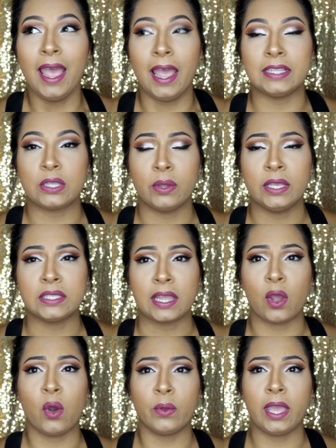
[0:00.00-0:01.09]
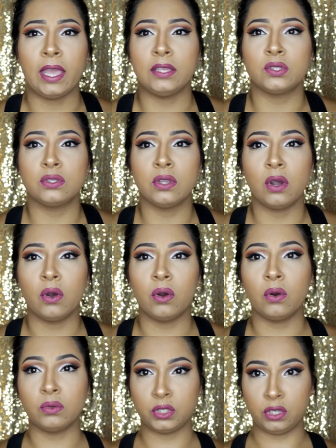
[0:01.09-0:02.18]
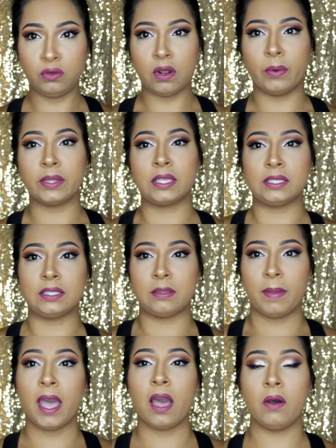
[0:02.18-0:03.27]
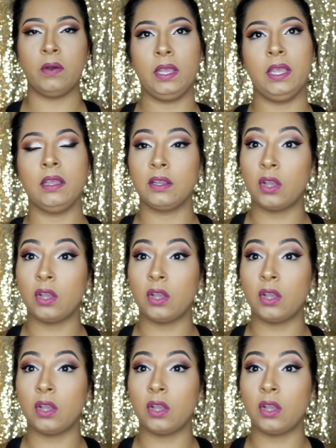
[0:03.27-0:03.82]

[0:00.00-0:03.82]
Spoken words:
And so he's like, okay, so do you know what this is about?